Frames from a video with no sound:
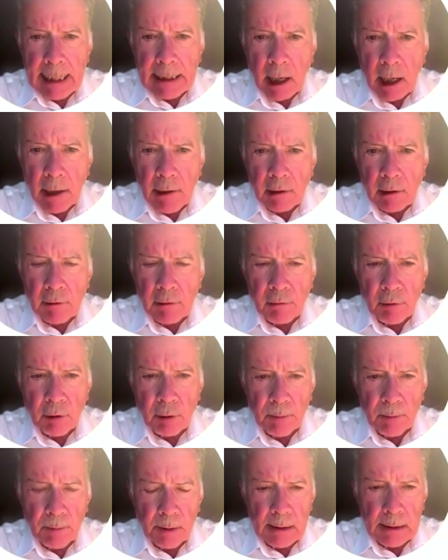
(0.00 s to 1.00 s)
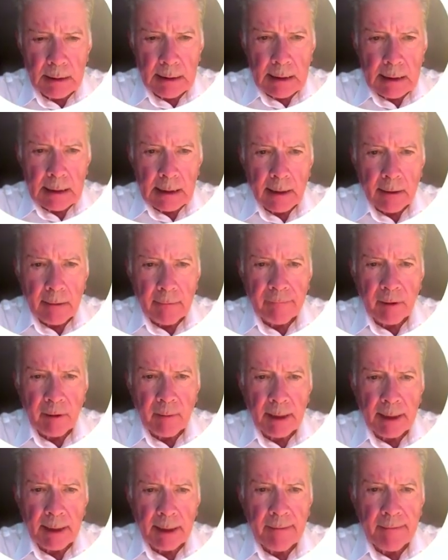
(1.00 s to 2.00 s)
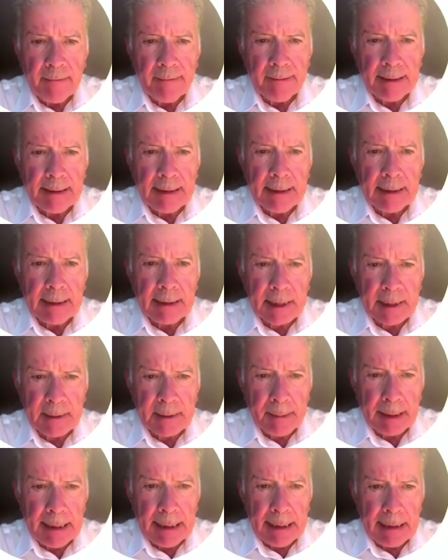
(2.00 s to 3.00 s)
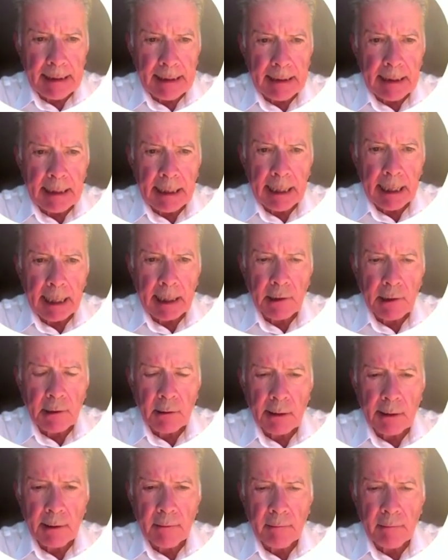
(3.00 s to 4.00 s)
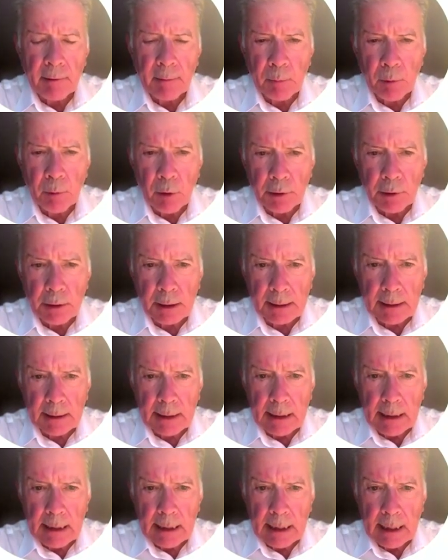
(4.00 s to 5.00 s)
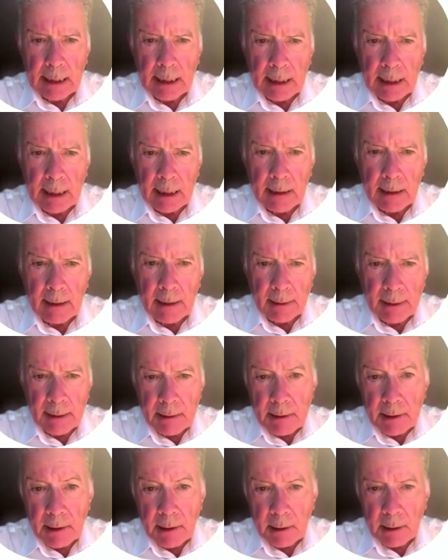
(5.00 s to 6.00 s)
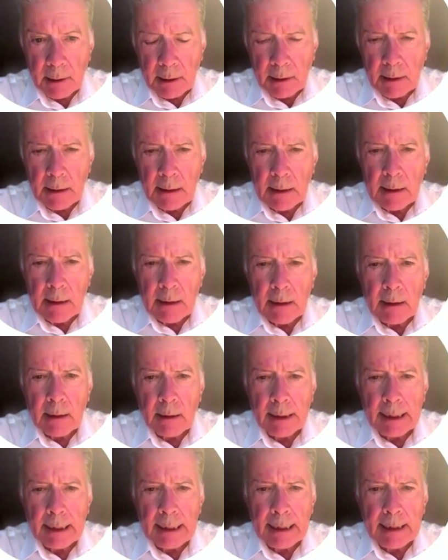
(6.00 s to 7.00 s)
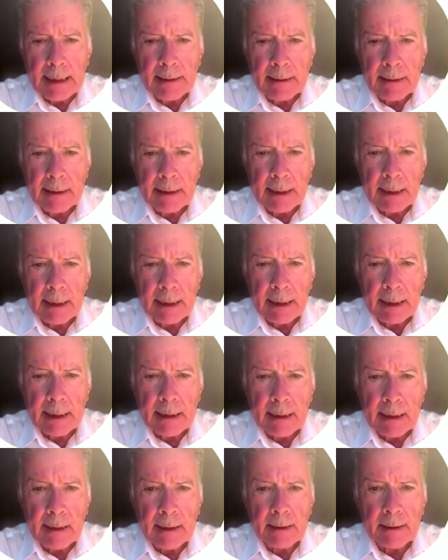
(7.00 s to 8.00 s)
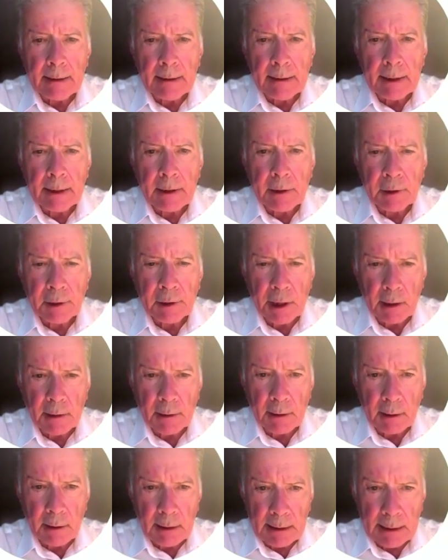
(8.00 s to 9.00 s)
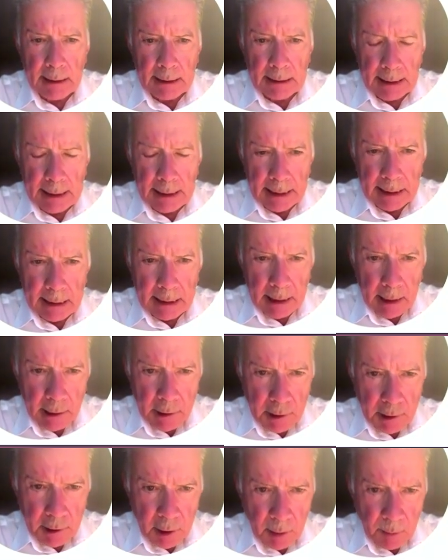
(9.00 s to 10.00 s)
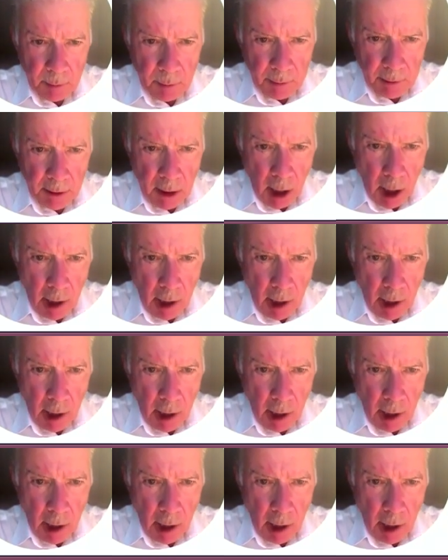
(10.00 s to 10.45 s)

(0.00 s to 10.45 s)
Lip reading: another group from EV Spain actually reported this year that they conducted in a large number,